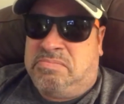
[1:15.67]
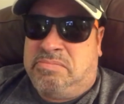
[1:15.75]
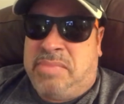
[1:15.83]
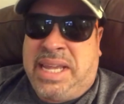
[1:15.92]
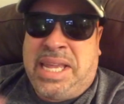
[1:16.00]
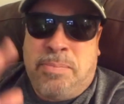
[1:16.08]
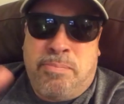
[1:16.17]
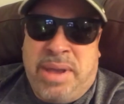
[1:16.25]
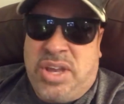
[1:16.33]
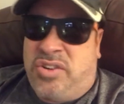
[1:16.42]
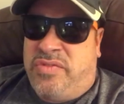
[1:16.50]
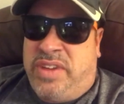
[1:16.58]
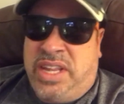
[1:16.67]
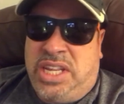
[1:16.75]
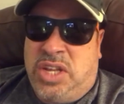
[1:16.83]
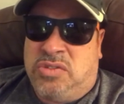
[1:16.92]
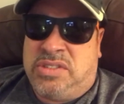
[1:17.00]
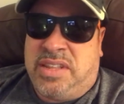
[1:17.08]
making better
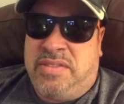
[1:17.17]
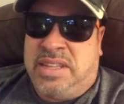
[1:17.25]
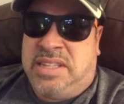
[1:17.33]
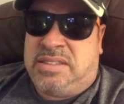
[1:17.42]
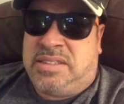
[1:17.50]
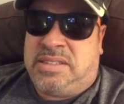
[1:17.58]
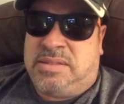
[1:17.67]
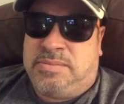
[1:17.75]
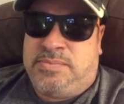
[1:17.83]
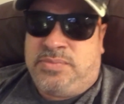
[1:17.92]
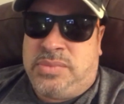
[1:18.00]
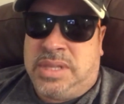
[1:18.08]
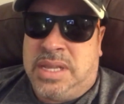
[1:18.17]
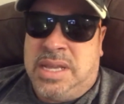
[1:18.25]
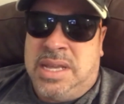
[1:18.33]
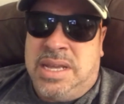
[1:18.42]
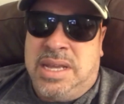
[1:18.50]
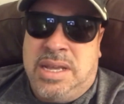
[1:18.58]
videos than this?
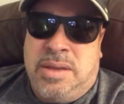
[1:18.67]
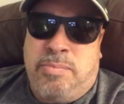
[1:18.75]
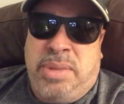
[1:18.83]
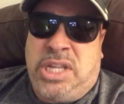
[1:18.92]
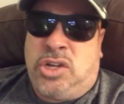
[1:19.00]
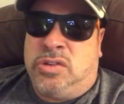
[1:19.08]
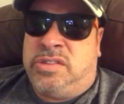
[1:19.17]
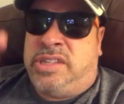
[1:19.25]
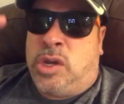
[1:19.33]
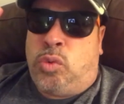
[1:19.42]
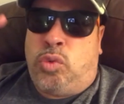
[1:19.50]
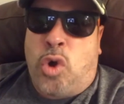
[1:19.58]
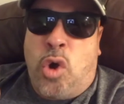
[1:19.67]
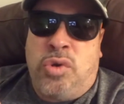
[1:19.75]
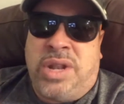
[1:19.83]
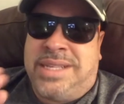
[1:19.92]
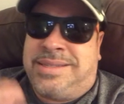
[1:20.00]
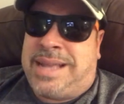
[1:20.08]
Because the
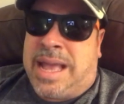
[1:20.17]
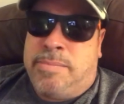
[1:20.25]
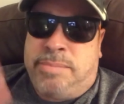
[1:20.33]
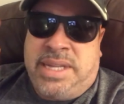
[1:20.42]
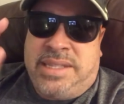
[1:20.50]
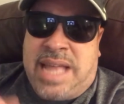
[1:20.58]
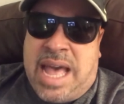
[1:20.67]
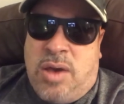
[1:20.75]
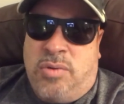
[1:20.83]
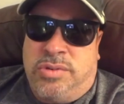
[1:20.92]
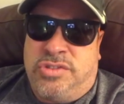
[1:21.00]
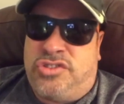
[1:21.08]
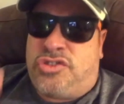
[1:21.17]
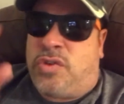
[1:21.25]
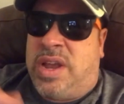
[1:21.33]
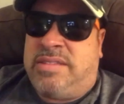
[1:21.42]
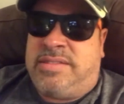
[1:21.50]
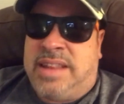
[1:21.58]
Rona's got me down.
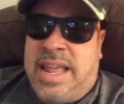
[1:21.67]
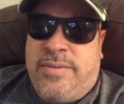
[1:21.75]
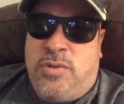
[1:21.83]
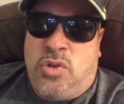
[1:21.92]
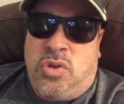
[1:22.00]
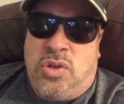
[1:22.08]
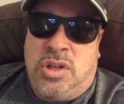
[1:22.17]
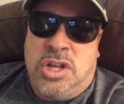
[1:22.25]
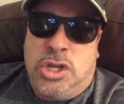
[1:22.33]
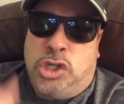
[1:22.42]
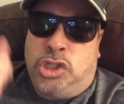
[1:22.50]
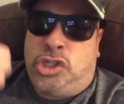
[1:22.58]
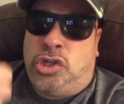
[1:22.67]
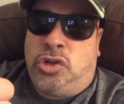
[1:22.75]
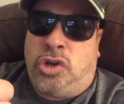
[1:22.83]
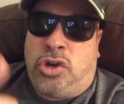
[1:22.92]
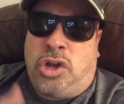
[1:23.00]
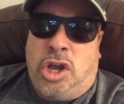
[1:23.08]
Stress level,
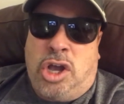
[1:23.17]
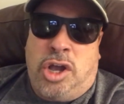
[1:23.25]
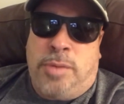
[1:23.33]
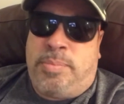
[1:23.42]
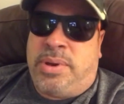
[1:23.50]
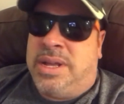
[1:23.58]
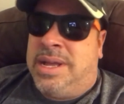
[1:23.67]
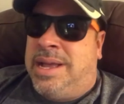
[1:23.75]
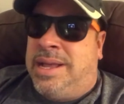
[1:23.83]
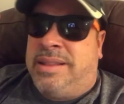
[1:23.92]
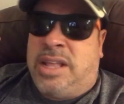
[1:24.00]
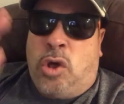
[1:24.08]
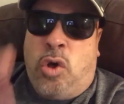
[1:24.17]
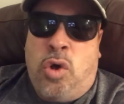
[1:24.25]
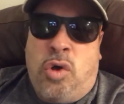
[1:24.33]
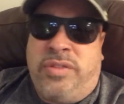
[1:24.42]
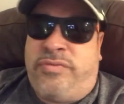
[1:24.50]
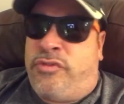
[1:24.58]
sugar up, the
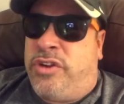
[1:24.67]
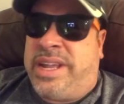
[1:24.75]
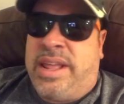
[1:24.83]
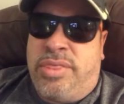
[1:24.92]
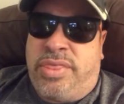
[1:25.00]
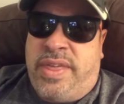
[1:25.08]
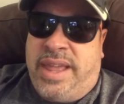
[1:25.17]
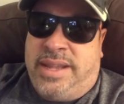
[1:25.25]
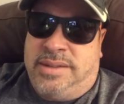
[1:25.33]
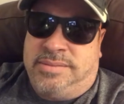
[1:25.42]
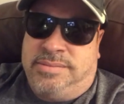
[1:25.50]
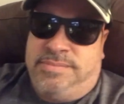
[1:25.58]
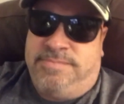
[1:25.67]
whole freaking thing.